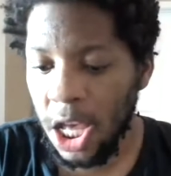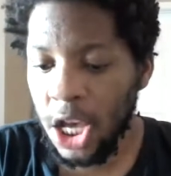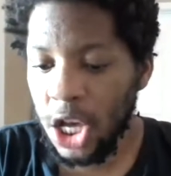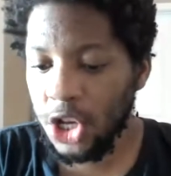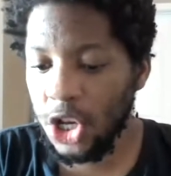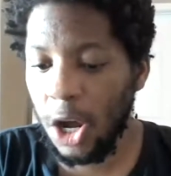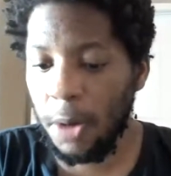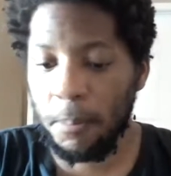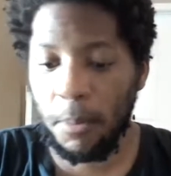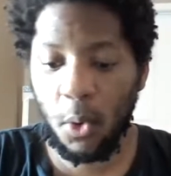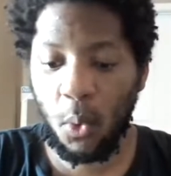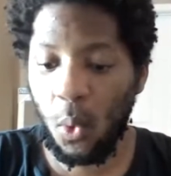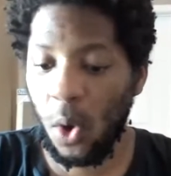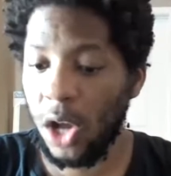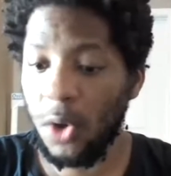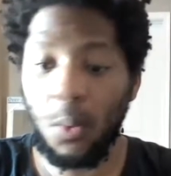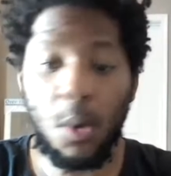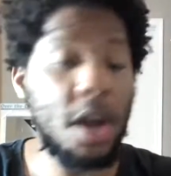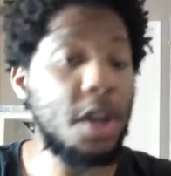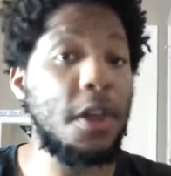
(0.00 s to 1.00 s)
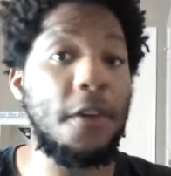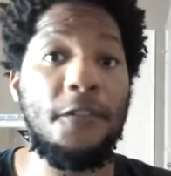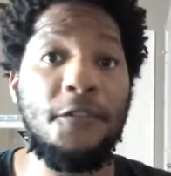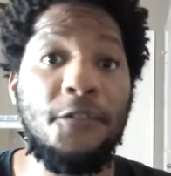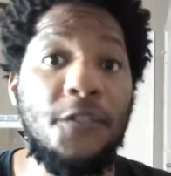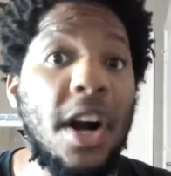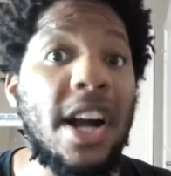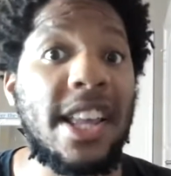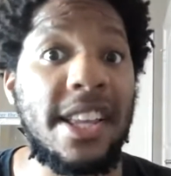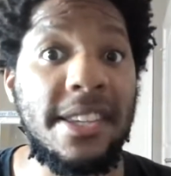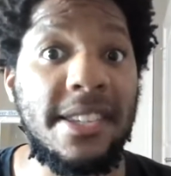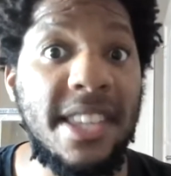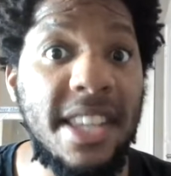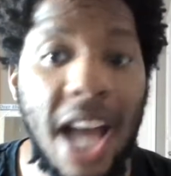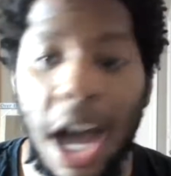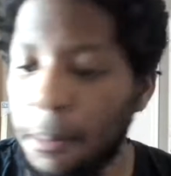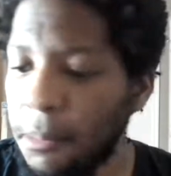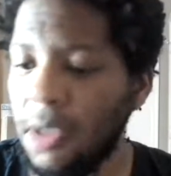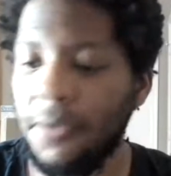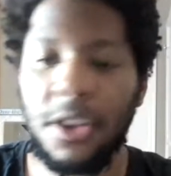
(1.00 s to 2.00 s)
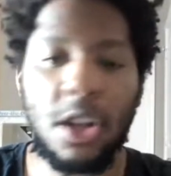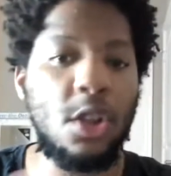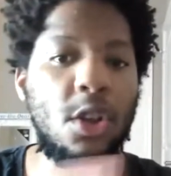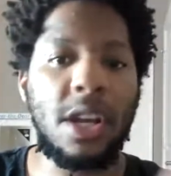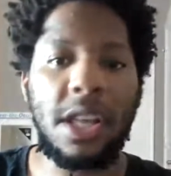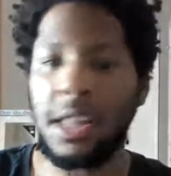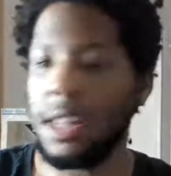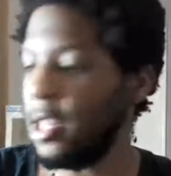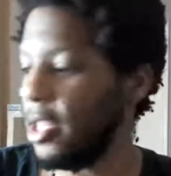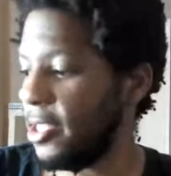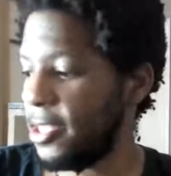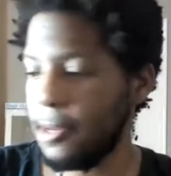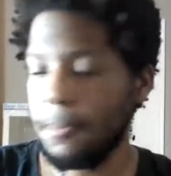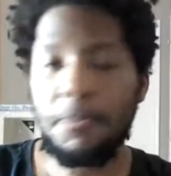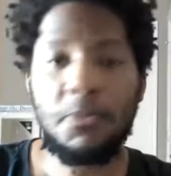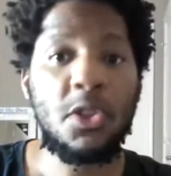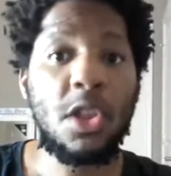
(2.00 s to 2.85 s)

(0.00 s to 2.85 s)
Number one, where the fuck is I'm not even gonna look at the list.